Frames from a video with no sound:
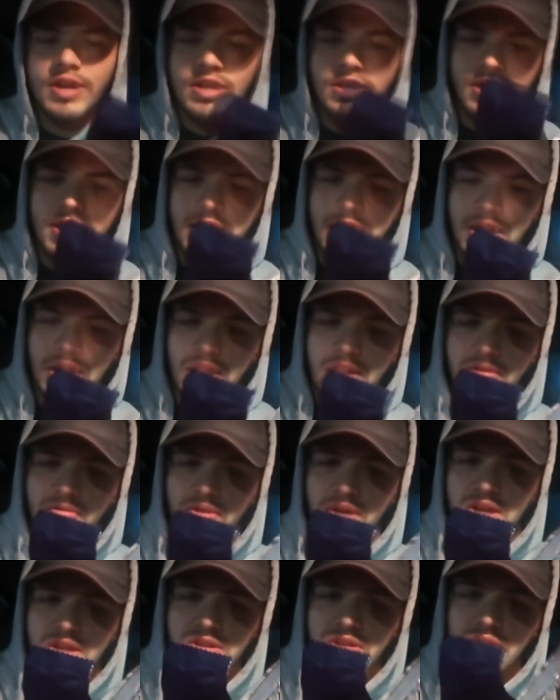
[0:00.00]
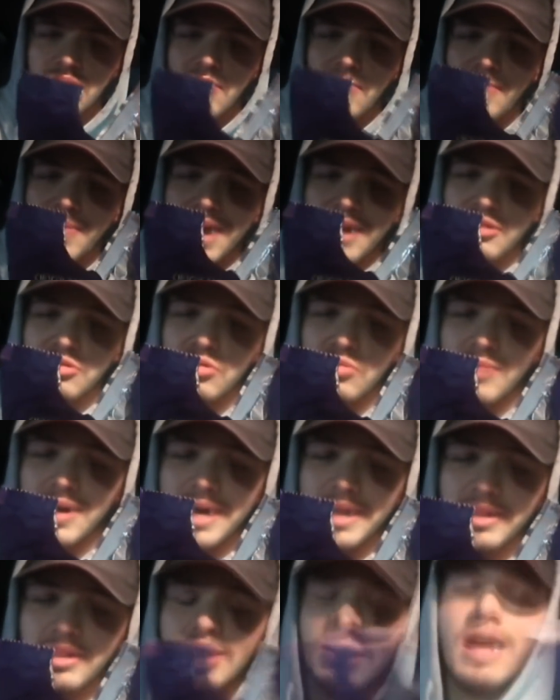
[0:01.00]
rice cakes, which macro
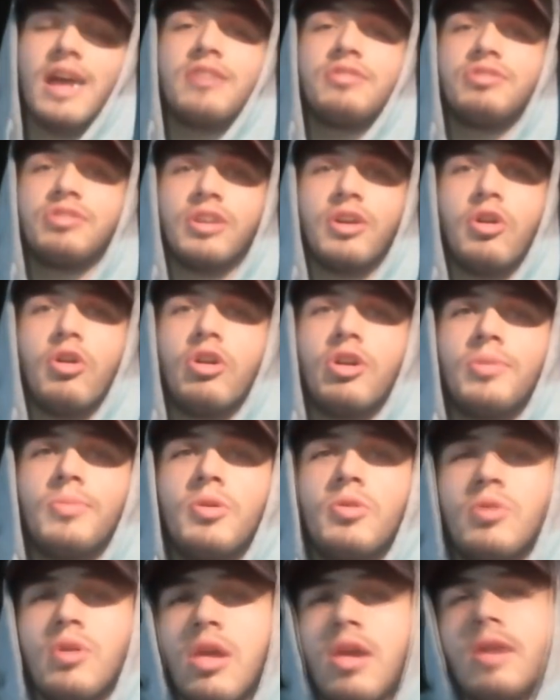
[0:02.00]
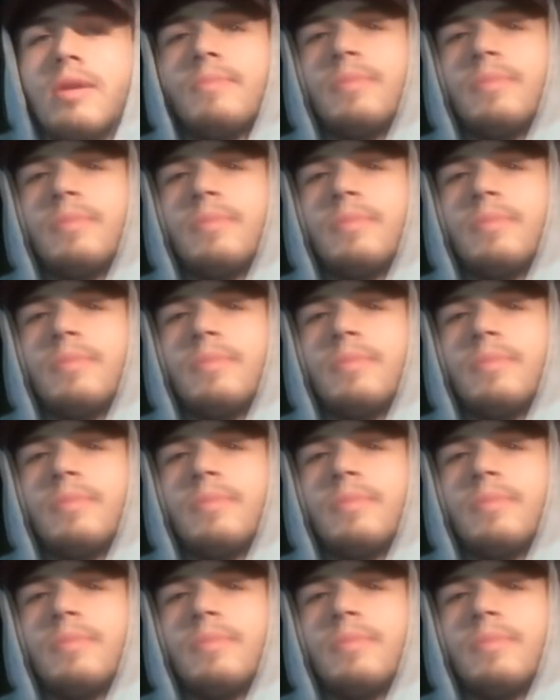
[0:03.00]
wise is actually horrible,